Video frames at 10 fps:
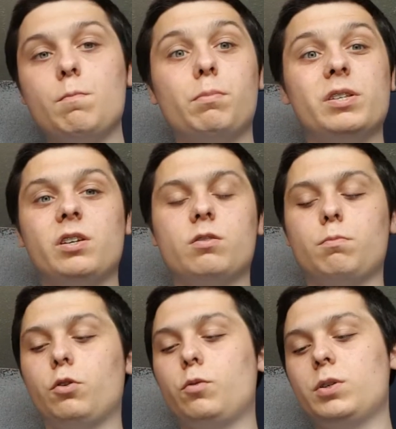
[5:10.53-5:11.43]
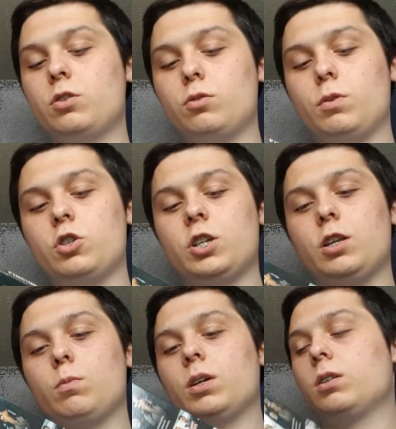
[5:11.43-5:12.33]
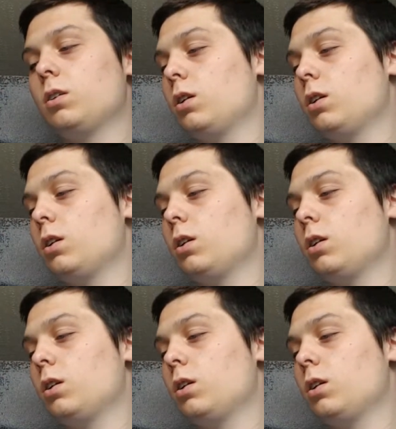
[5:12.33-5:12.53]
but it doesn't bother me too much anyway.